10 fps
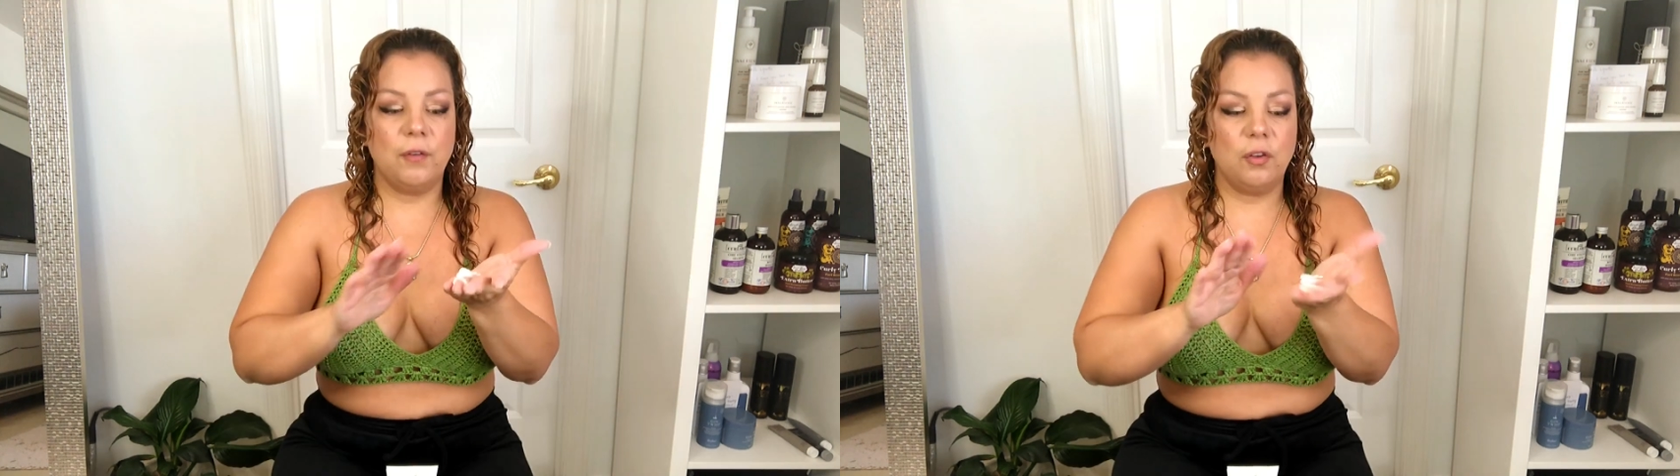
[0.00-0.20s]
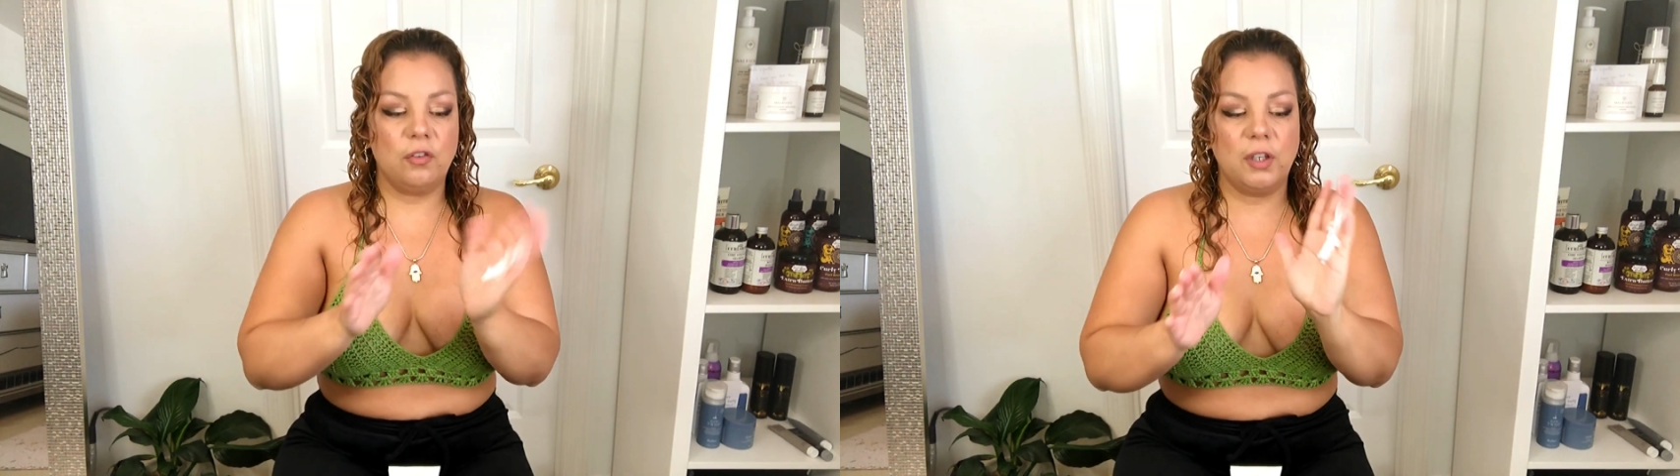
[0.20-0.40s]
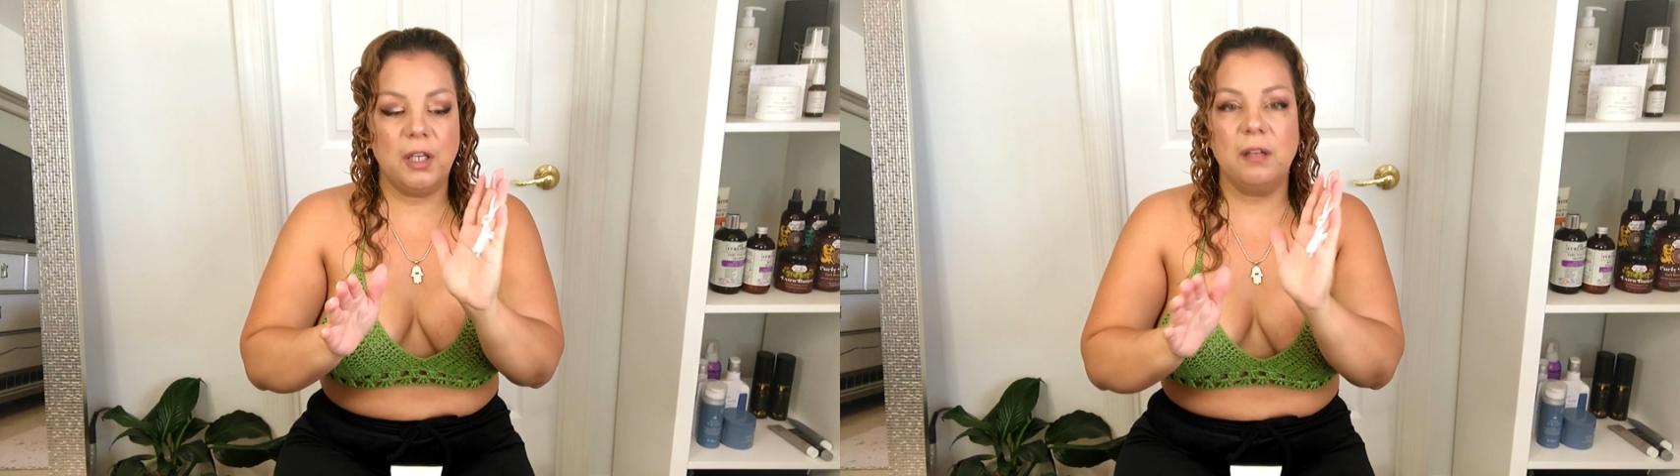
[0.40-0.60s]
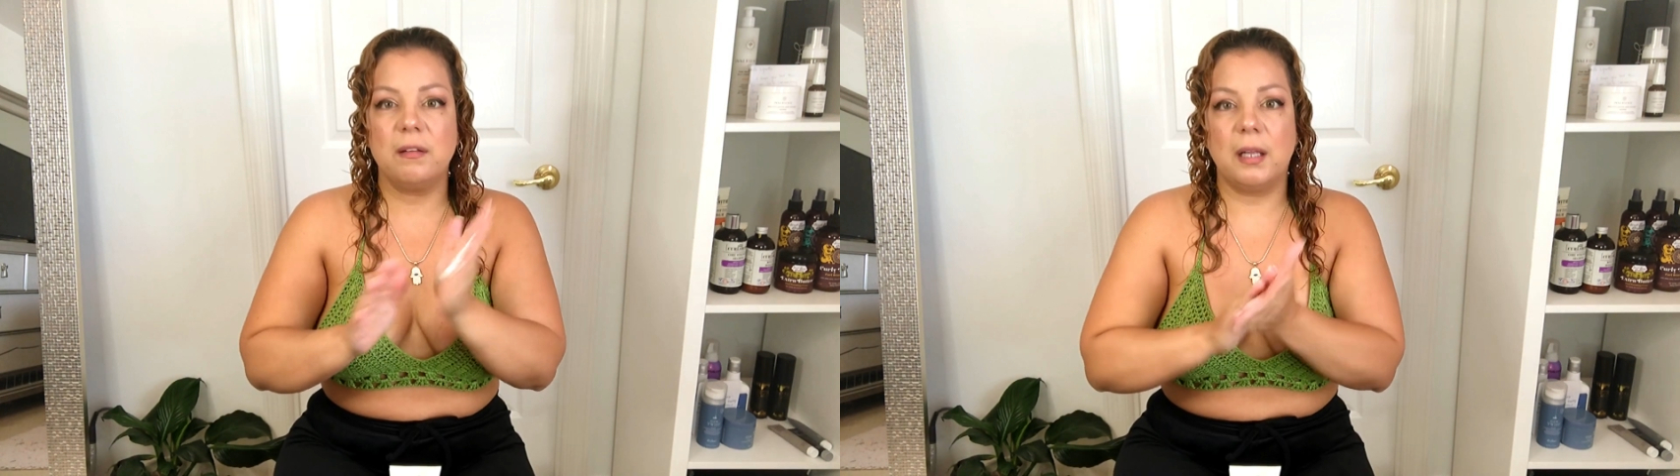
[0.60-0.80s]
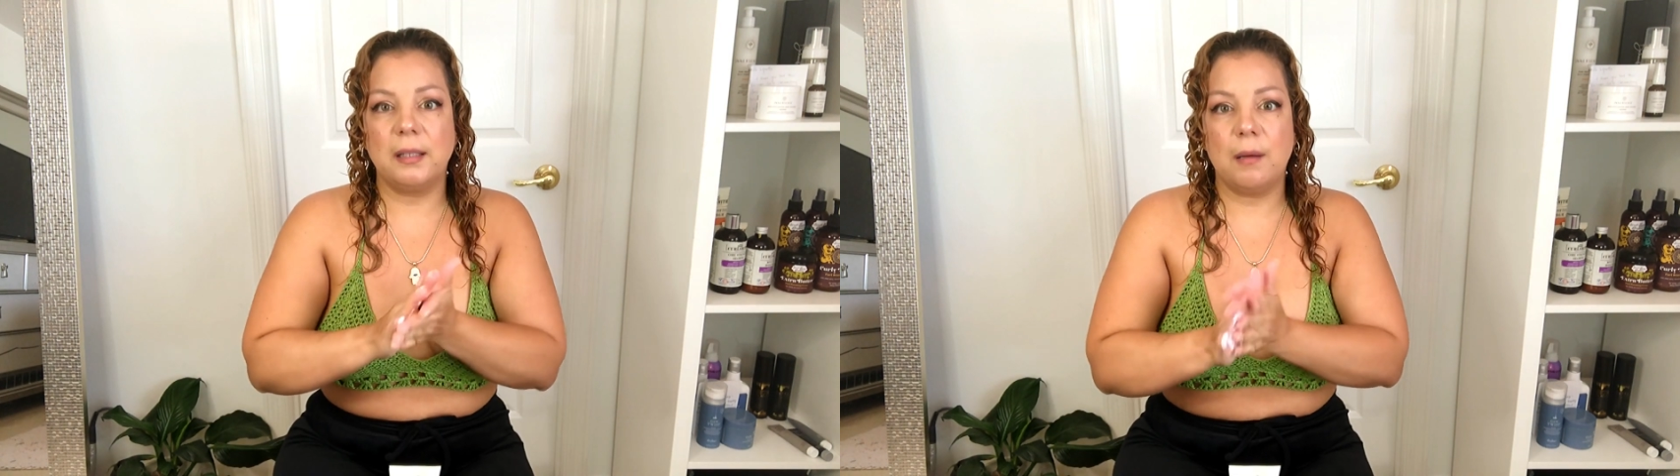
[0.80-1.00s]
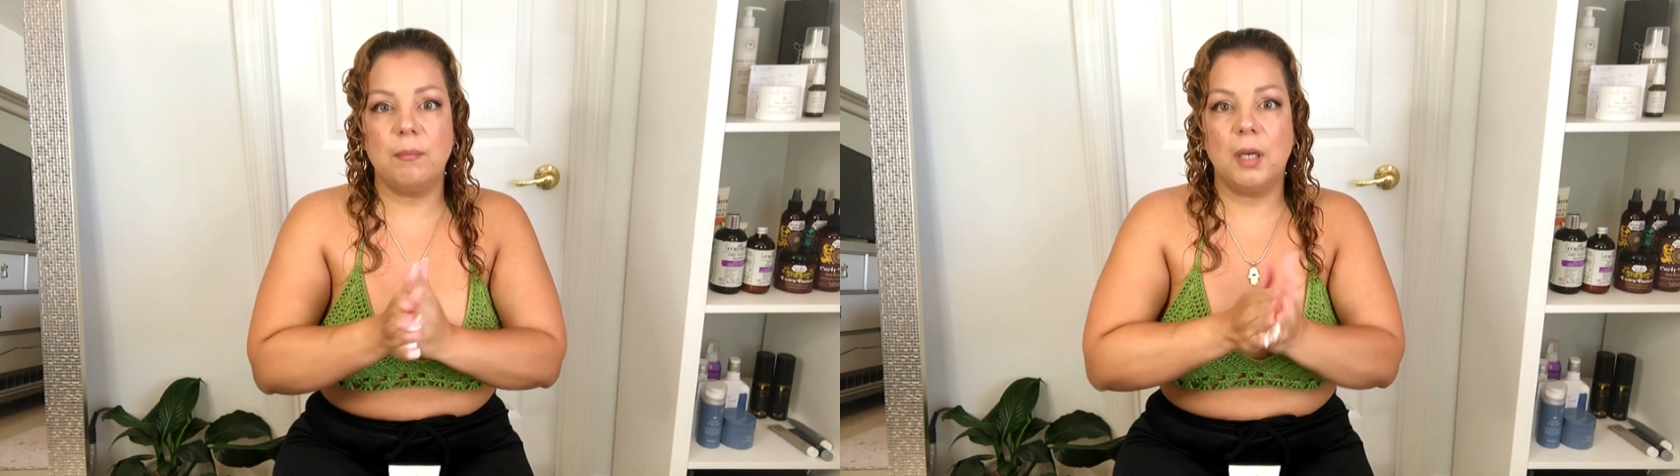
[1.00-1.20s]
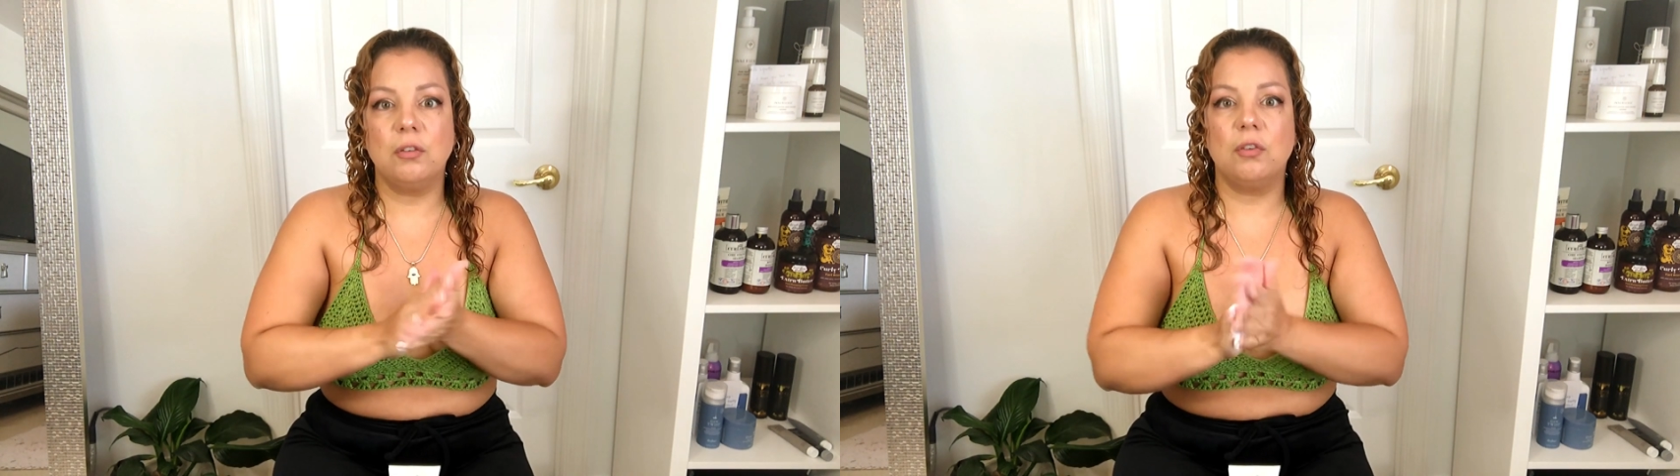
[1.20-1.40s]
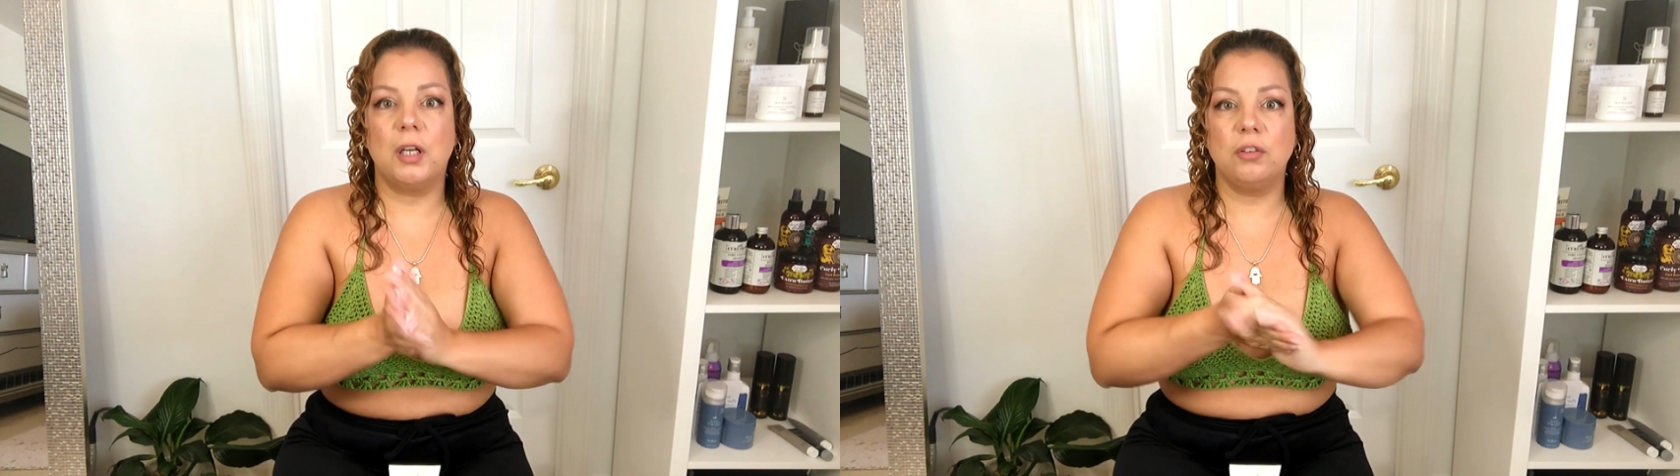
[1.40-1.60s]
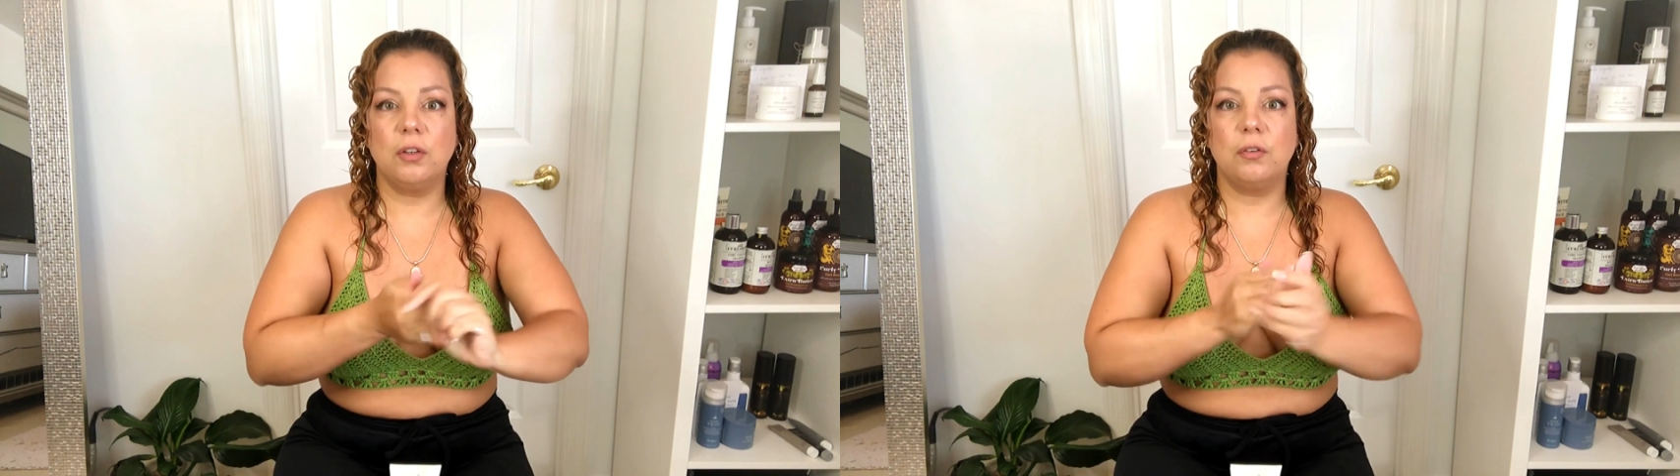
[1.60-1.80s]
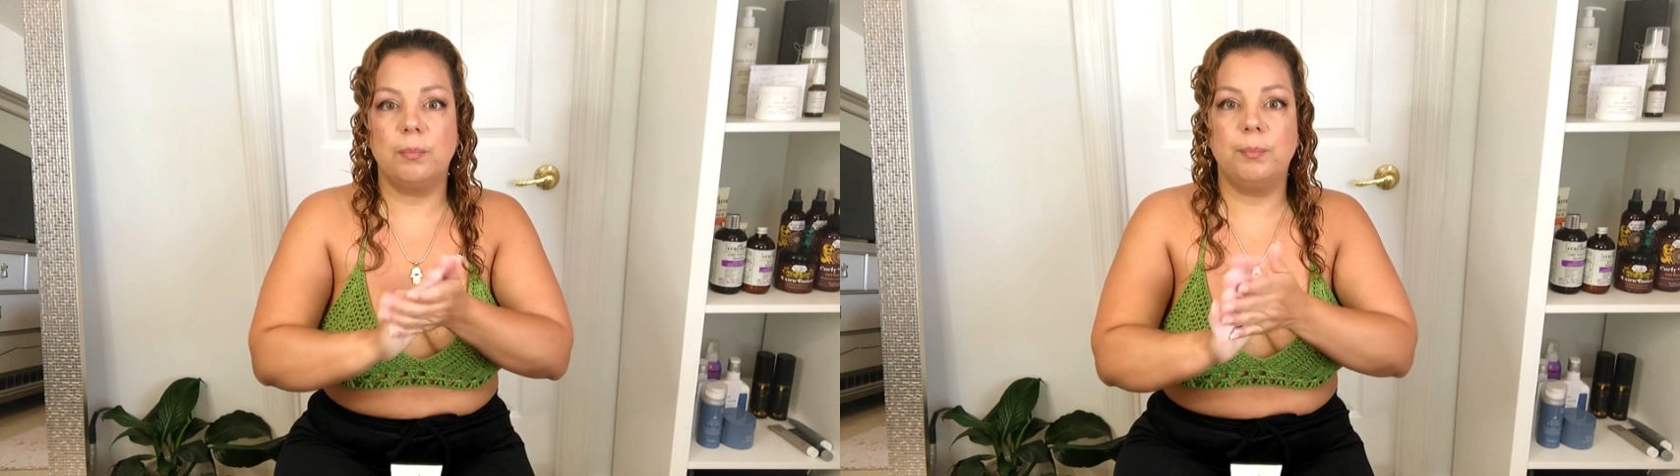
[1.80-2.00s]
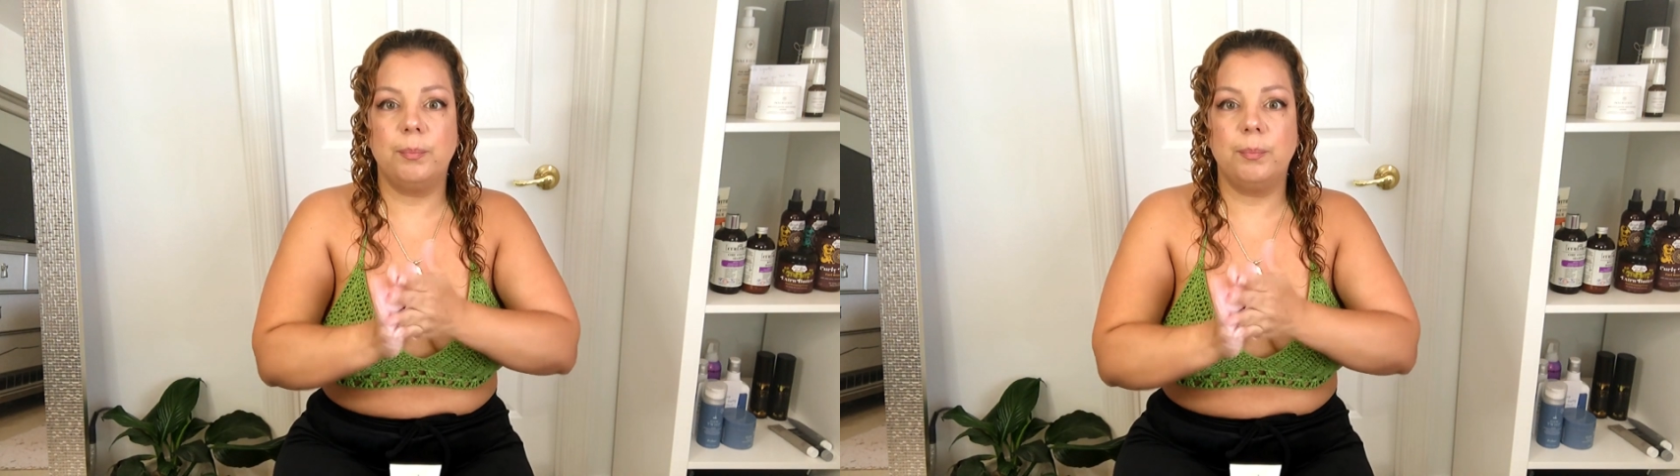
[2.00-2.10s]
you see, it's not that much. So I just